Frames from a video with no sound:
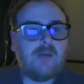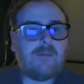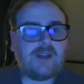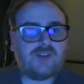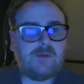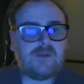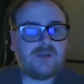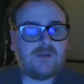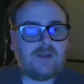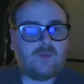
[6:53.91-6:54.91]
paying
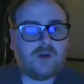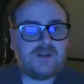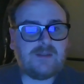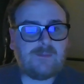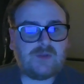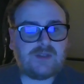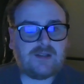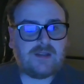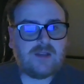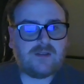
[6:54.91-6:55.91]
tribute in words and music
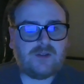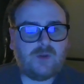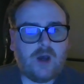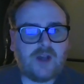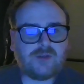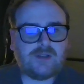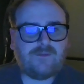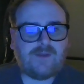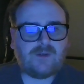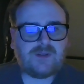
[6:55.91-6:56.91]
to the new
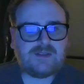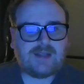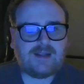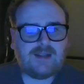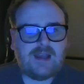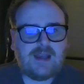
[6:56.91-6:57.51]
Austrian federal state